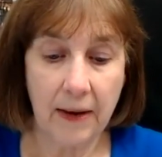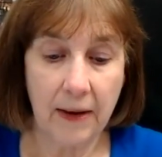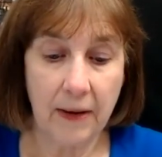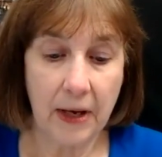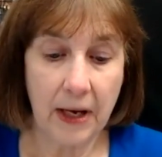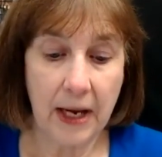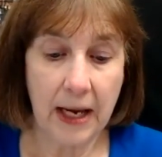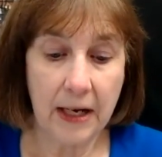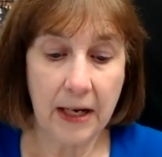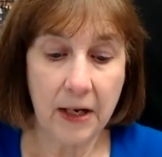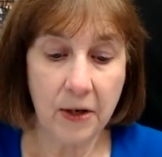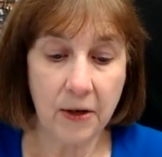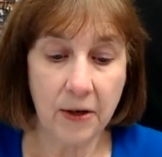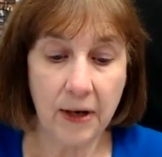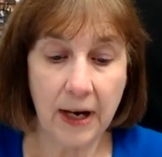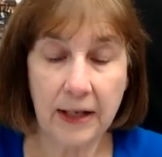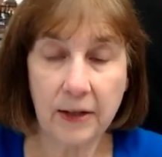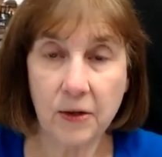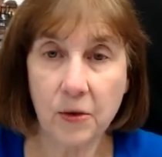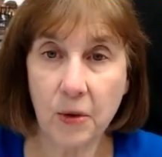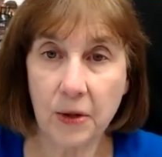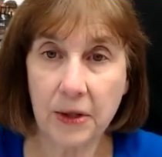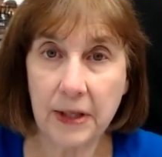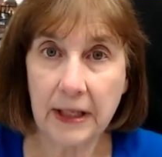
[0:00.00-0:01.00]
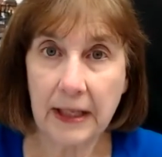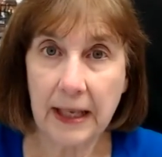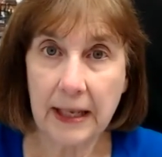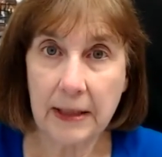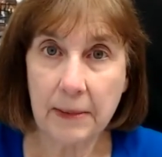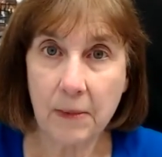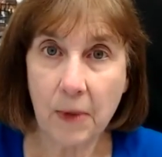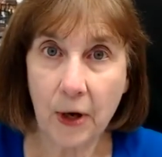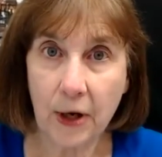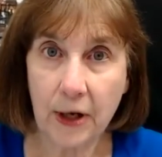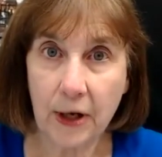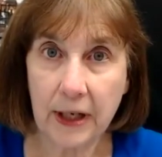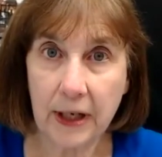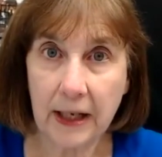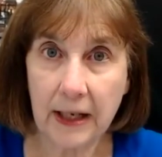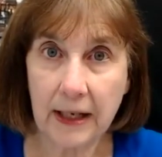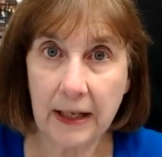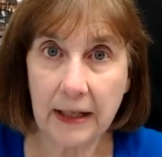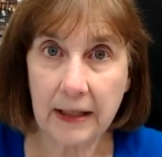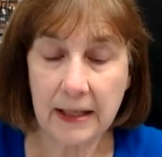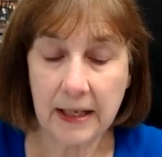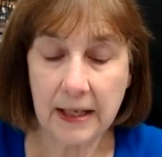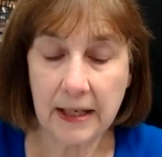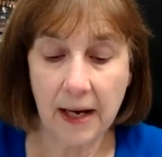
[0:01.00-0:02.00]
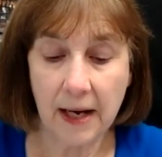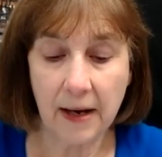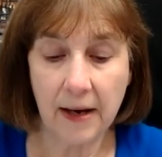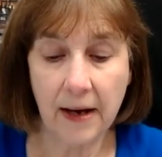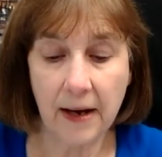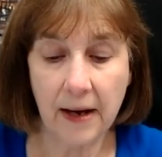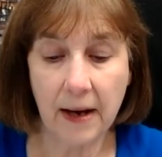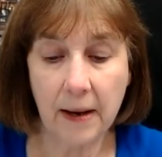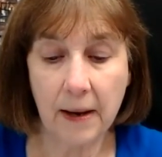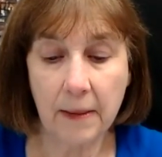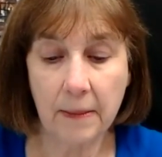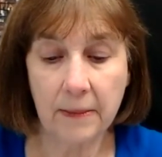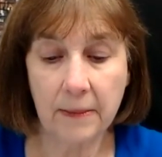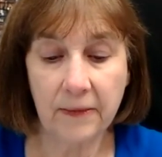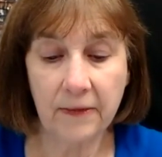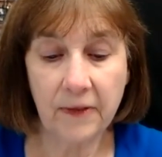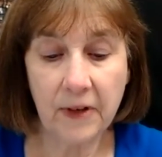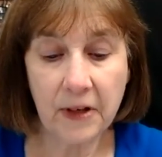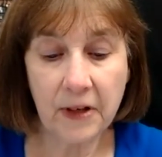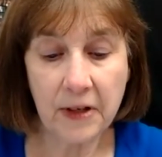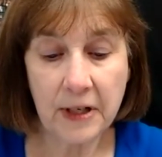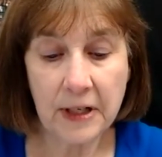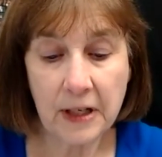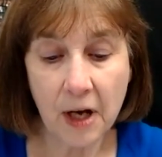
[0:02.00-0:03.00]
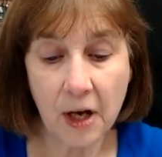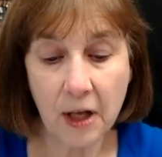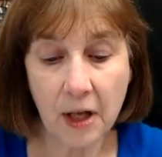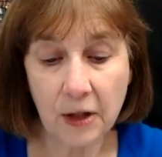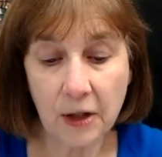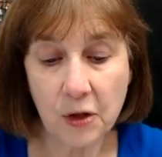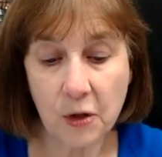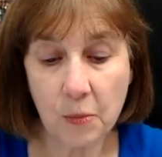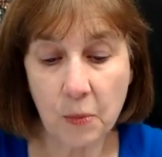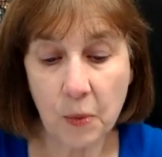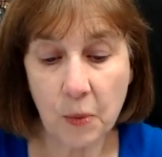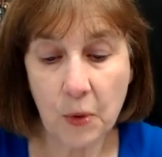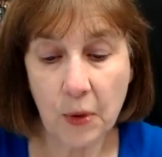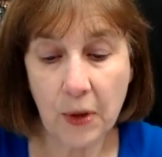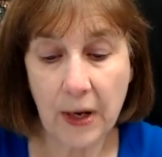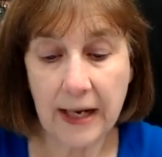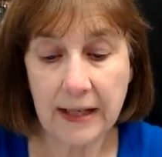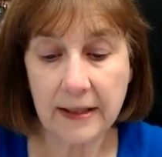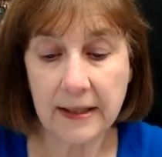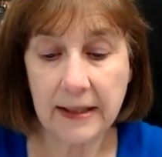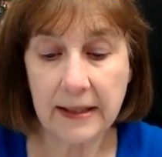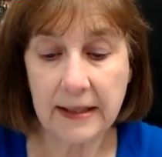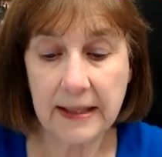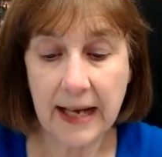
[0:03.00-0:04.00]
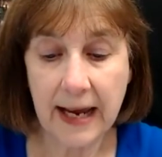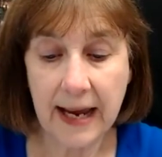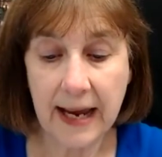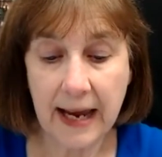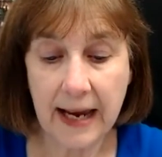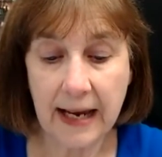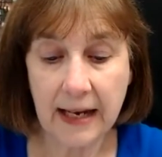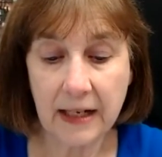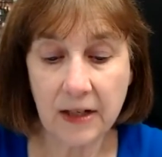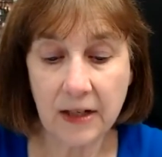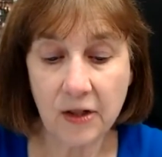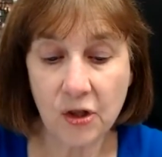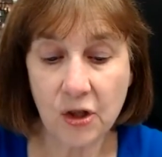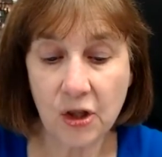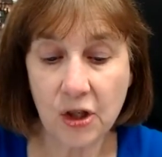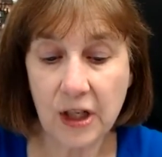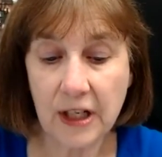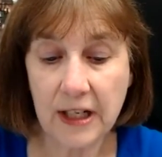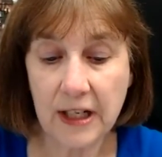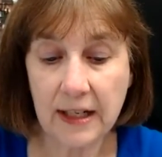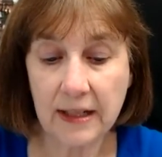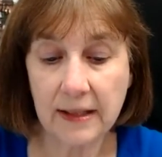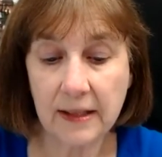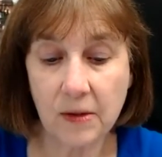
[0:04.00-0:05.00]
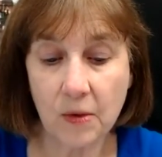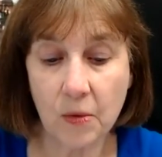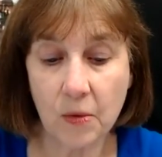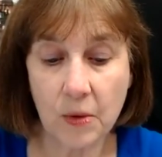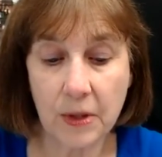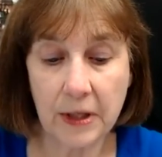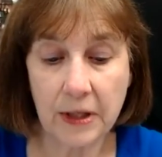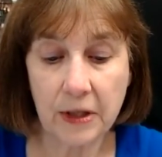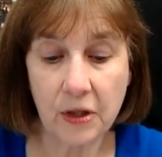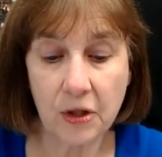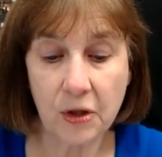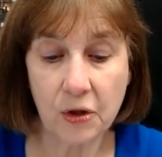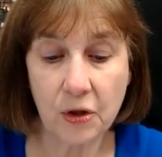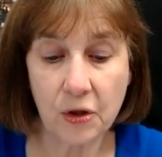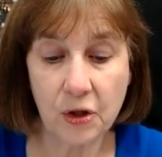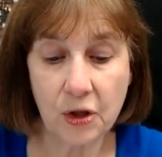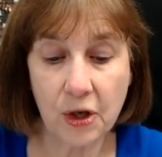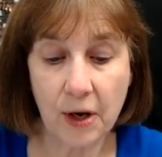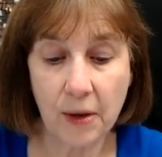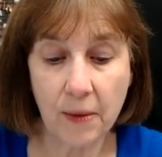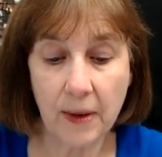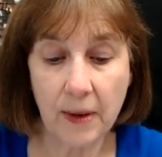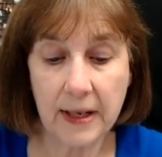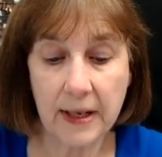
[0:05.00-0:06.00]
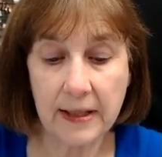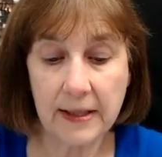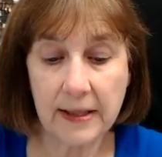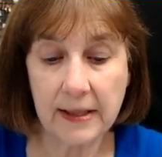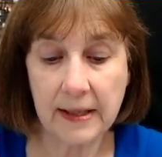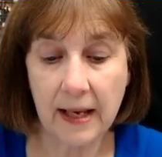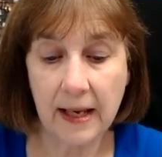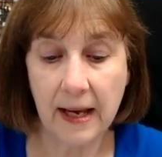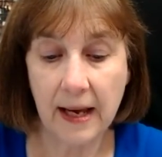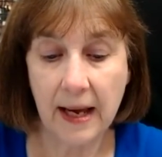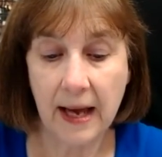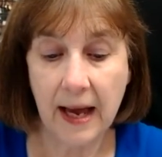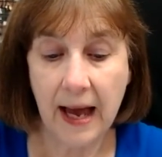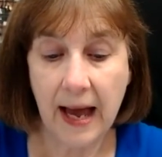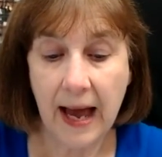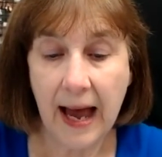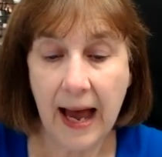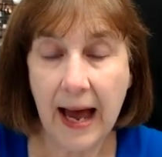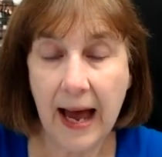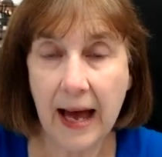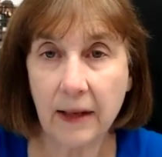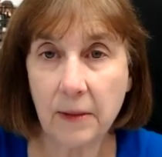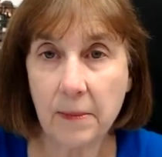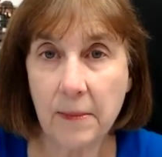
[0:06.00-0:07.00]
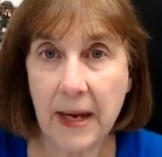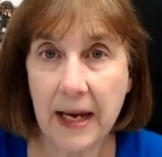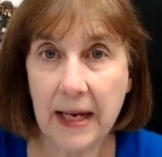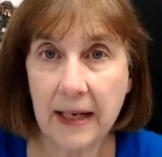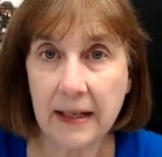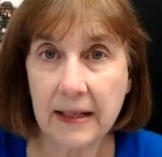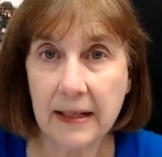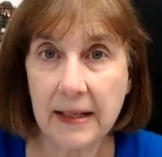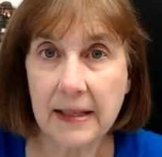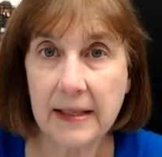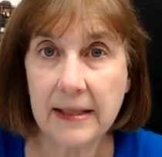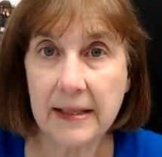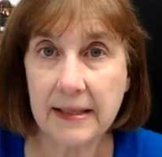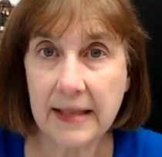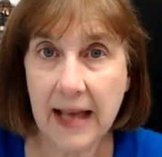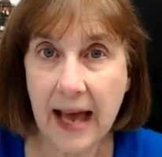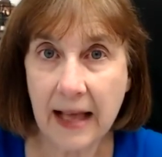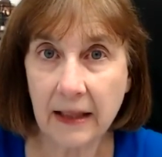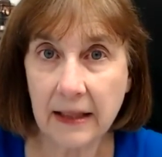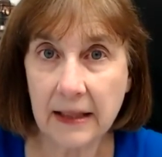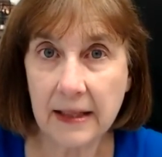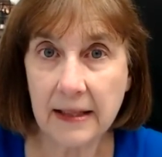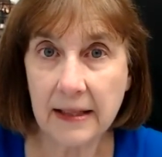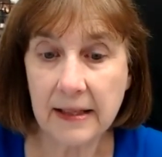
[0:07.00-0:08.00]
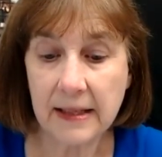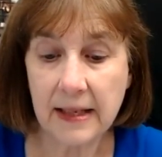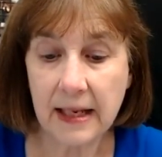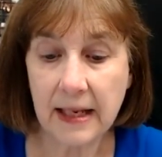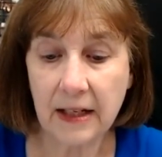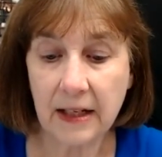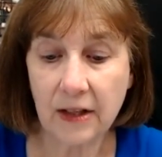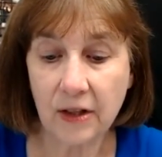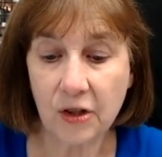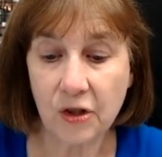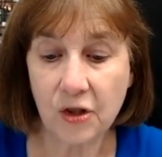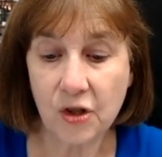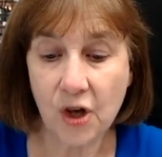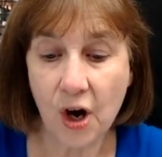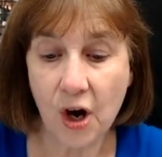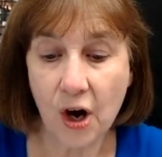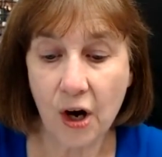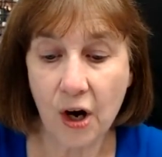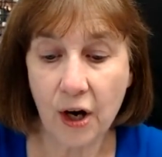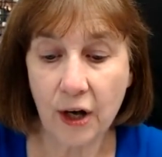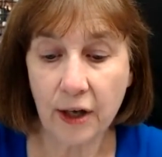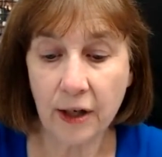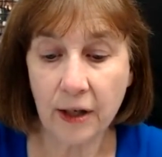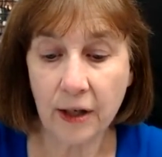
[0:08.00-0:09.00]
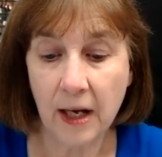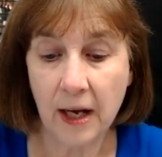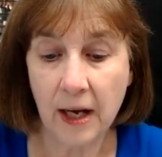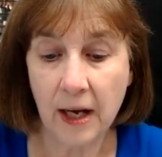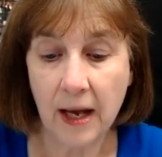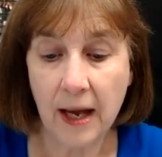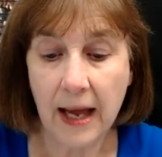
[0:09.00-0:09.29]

here at Dorothy Lane Market, very knowledgeable. And today she is going to show us how to make salads in a jar.